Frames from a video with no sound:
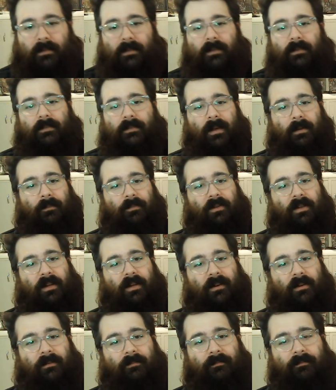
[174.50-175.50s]
cassette
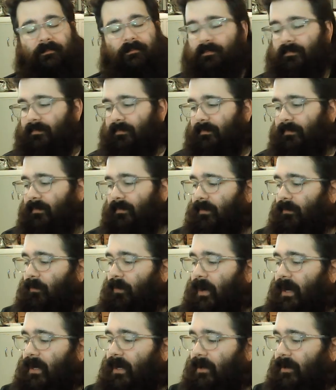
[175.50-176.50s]
player,
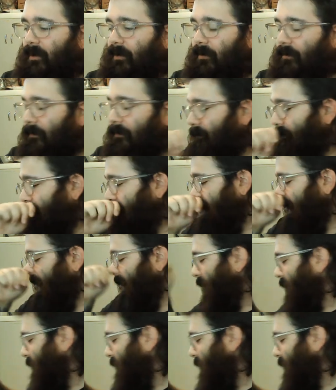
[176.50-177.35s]
radio, and